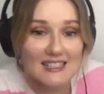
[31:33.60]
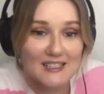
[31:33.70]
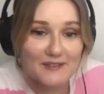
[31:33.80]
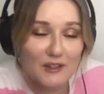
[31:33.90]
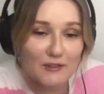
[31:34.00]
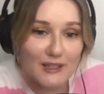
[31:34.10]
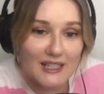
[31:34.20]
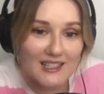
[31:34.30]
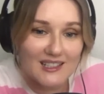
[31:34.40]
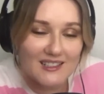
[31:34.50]
fun
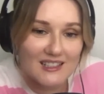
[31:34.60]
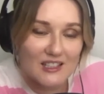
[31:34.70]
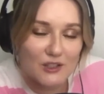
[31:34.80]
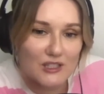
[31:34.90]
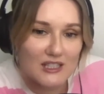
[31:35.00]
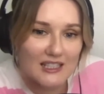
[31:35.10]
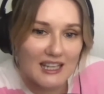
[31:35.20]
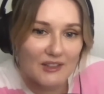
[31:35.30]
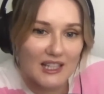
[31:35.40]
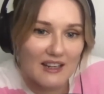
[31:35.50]
read, says Kristen
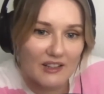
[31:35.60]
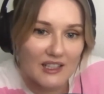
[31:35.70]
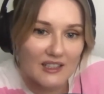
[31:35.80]
Cavallari.